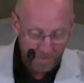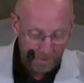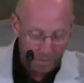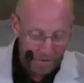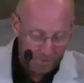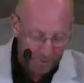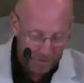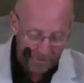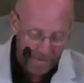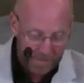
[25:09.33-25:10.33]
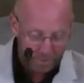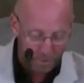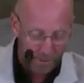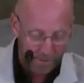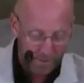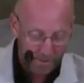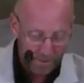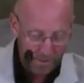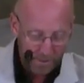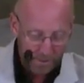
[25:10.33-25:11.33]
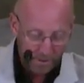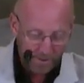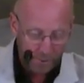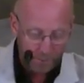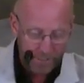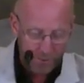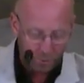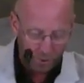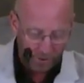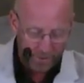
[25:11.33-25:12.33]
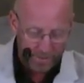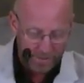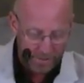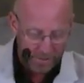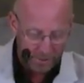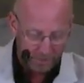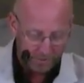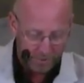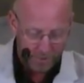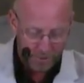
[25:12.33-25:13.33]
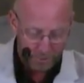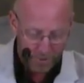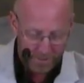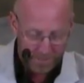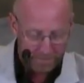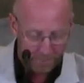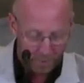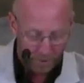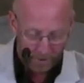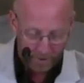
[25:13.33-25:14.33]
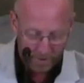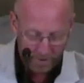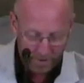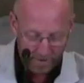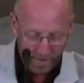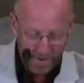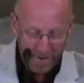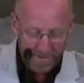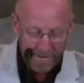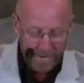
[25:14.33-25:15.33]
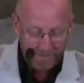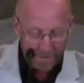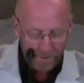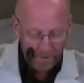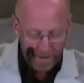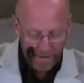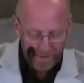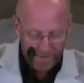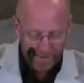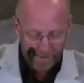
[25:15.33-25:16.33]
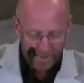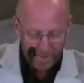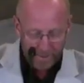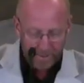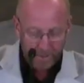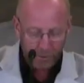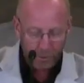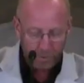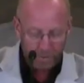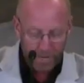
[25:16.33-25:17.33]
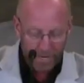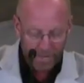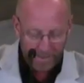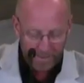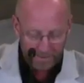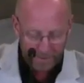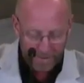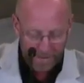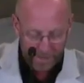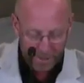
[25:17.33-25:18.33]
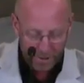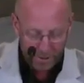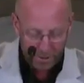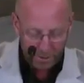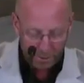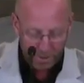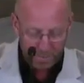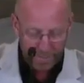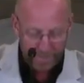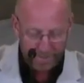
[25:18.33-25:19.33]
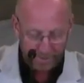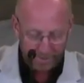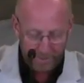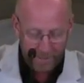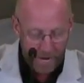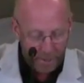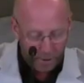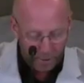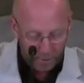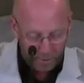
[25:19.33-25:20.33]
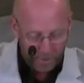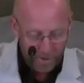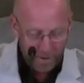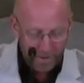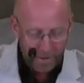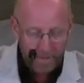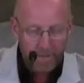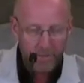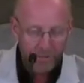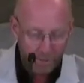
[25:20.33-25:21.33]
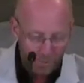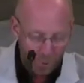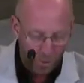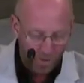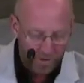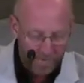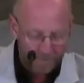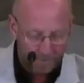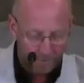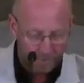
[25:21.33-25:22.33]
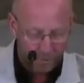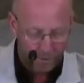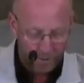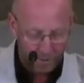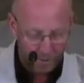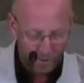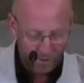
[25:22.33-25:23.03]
for my third and last point, look at what he's willing to do, verse 24. Nevertheless, to remain in the flesh, which means living on earth, is more needful for you.